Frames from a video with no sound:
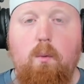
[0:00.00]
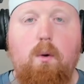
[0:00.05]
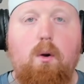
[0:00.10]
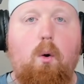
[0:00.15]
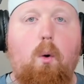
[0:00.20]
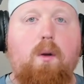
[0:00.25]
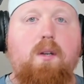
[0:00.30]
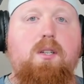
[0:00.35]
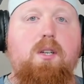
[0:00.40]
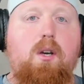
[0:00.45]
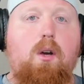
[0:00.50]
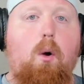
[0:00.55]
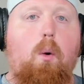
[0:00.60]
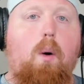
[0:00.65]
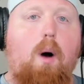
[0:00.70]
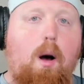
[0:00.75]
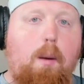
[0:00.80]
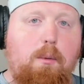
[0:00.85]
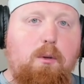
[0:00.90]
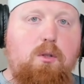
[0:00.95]
we're going to go
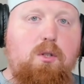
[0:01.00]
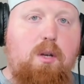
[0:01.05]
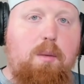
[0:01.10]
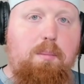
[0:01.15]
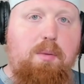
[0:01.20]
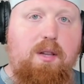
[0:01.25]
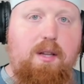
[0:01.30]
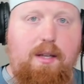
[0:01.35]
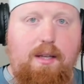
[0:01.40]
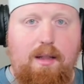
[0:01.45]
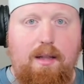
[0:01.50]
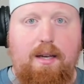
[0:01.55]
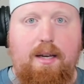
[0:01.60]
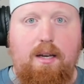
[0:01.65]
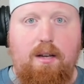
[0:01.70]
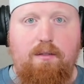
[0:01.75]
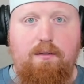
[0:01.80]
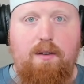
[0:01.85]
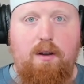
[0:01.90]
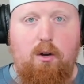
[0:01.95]
almost completely
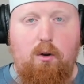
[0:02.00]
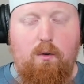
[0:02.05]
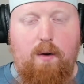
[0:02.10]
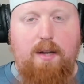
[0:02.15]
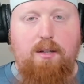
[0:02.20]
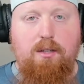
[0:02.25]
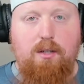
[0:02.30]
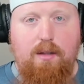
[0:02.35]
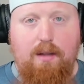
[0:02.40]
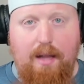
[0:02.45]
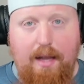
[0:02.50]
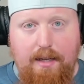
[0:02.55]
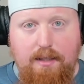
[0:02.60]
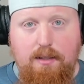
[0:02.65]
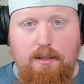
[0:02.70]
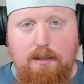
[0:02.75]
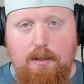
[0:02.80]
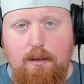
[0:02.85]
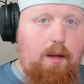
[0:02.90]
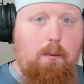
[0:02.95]
configuration
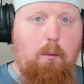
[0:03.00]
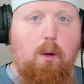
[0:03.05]
less